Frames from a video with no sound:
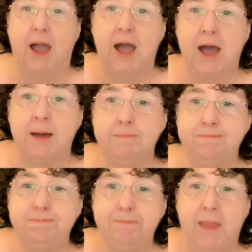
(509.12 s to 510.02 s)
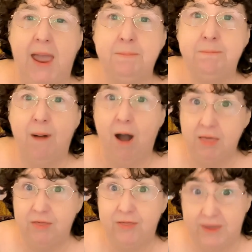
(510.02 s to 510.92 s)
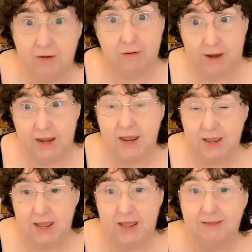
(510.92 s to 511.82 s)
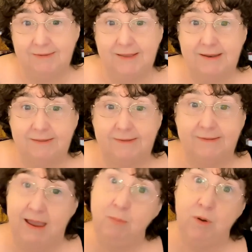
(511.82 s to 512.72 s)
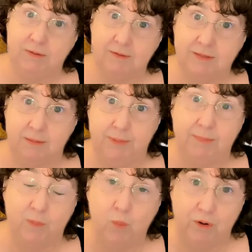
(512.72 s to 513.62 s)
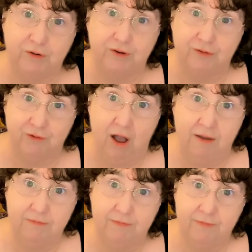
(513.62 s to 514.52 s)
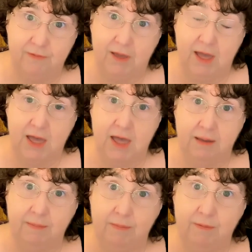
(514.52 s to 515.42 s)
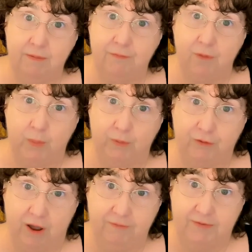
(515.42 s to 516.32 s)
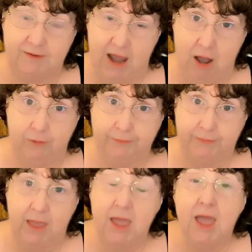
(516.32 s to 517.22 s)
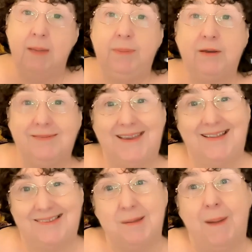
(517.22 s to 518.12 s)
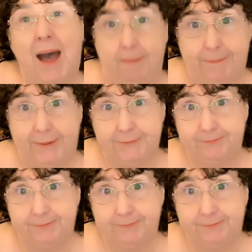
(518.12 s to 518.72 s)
And my theory is that it's the same reason that people want to drive four-wheel drives now, because it gets them up.